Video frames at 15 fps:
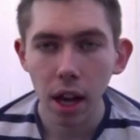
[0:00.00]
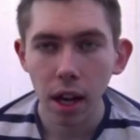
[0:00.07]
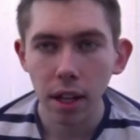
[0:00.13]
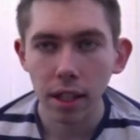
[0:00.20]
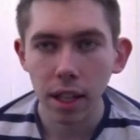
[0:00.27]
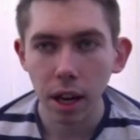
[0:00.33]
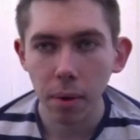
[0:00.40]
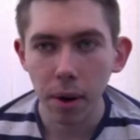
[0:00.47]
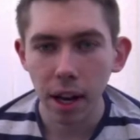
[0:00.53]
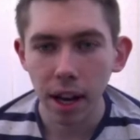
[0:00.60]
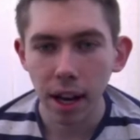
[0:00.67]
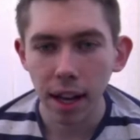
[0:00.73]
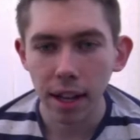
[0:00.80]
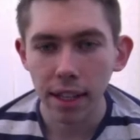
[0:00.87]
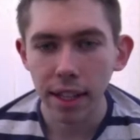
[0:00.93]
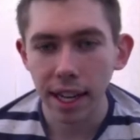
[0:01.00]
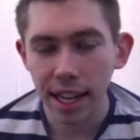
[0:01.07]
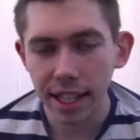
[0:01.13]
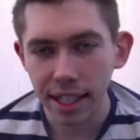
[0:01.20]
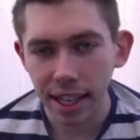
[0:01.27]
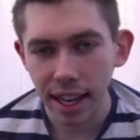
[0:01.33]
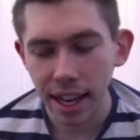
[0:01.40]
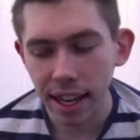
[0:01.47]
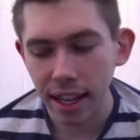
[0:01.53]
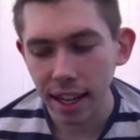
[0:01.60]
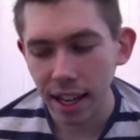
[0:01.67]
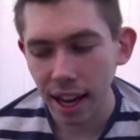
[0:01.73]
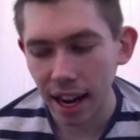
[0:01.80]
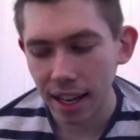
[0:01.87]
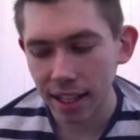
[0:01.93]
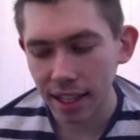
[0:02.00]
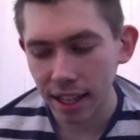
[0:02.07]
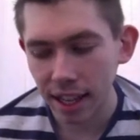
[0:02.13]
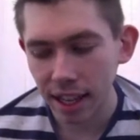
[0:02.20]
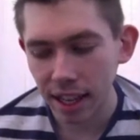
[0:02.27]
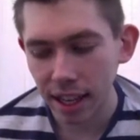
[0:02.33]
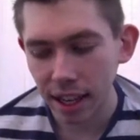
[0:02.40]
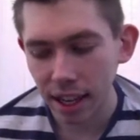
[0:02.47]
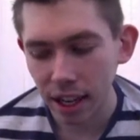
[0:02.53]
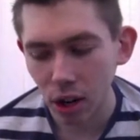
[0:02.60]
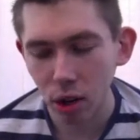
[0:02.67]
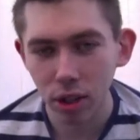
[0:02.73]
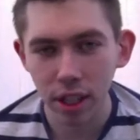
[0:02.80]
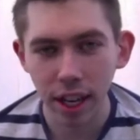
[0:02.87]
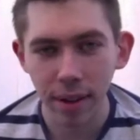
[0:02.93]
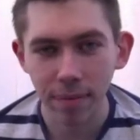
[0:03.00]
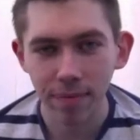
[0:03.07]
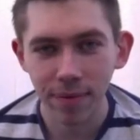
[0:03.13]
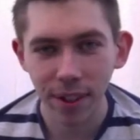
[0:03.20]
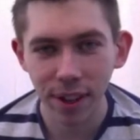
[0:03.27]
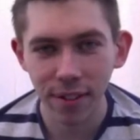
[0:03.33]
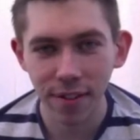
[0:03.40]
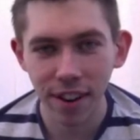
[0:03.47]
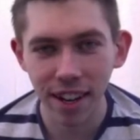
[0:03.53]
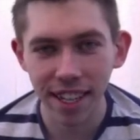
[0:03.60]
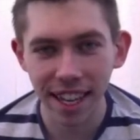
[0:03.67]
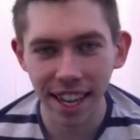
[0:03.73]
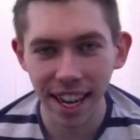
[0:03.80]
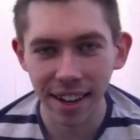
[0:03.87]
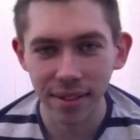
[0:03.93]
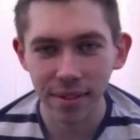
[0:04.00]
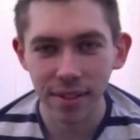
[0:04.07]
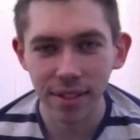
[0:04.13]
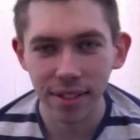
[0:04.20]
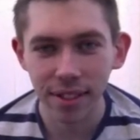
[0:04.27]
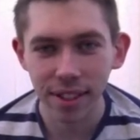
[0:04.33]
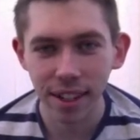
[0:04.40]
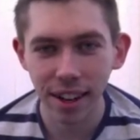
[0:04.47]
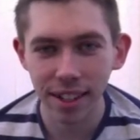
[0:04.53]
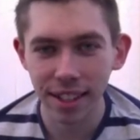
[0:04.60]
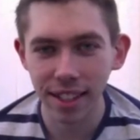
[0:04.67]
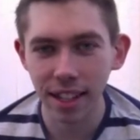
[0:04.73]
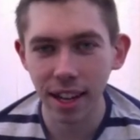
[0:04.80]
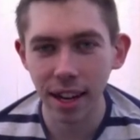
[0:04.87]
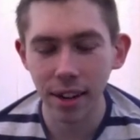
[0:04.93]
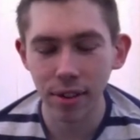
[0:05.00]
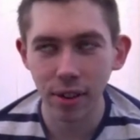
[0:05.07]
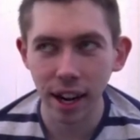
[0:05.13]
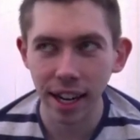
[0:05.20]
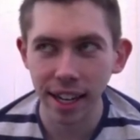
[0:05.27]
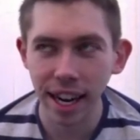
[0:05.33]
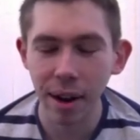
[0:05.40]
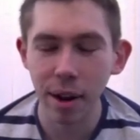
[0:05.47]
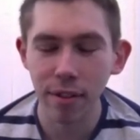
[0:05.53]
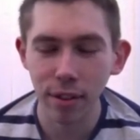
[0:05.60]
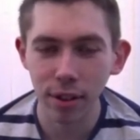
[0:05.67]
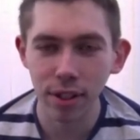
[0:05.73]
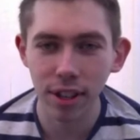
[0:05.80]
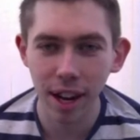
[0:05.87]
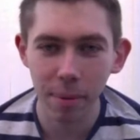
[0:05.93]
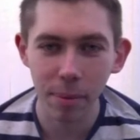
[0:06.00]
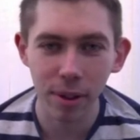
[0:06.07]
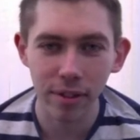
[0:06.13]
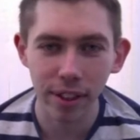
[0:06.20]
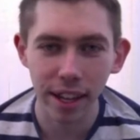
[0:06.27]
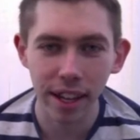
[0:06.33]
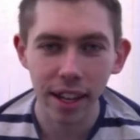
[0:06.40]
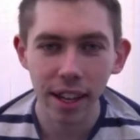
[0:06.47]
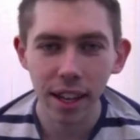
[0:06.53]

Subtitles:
So deleted it and lost it, couldn't find it again. So I was just like, great, now I've lost iMovie.